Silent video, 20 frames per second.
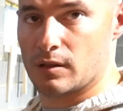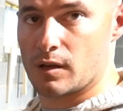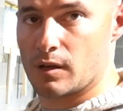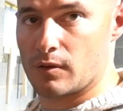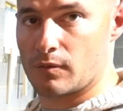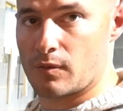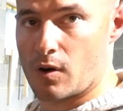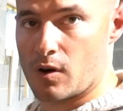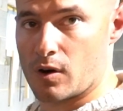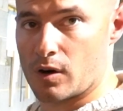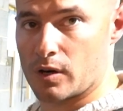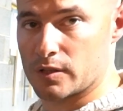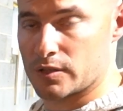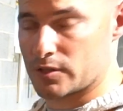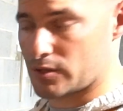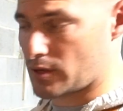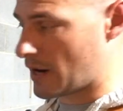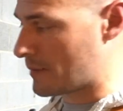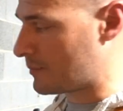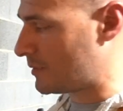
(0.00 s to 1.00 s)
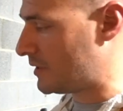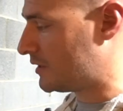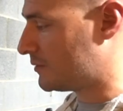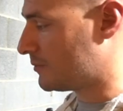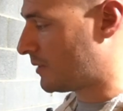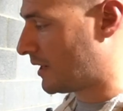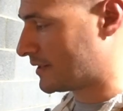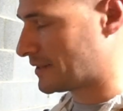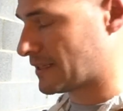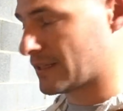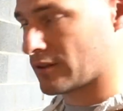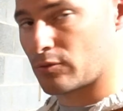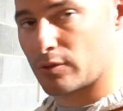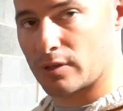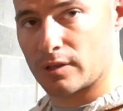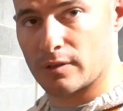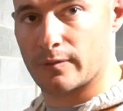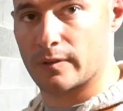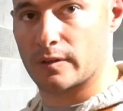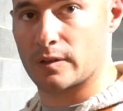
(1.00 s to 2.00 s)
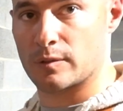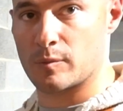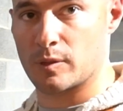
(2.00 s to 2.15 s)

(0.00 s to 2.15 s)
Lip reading: of our scrap piece. Mine's at 350